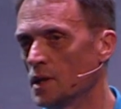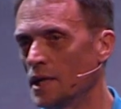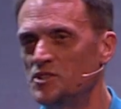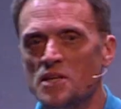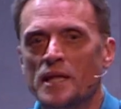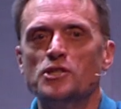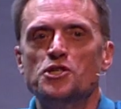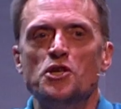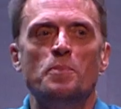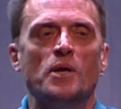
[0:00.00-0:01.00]
I say that
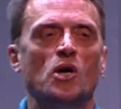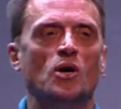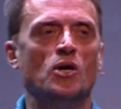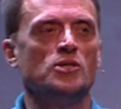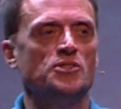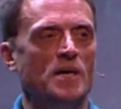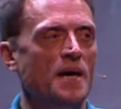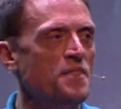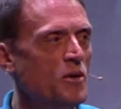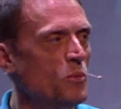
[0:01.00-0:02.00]
to you because I
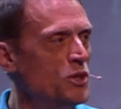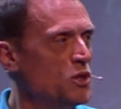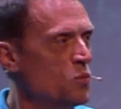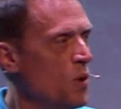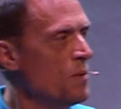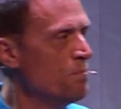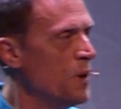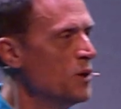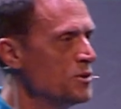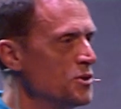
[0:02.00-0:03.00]
think we should want
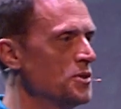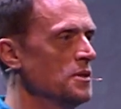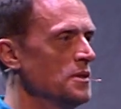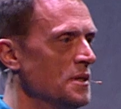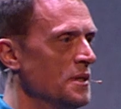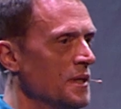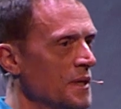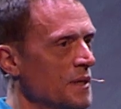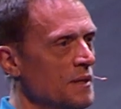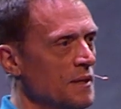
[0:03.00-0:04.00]
both
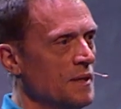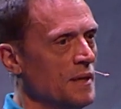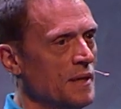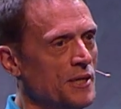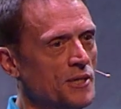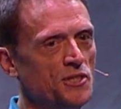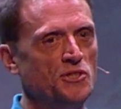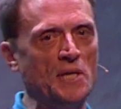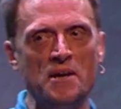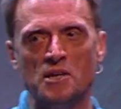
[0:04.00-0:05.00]
a
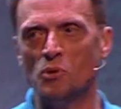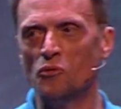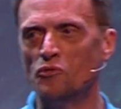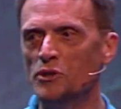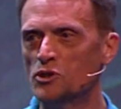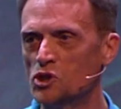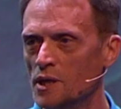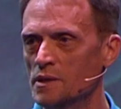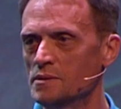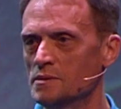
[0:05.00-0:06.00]
sustainable
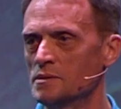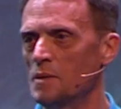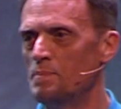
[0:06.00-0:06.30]
future, a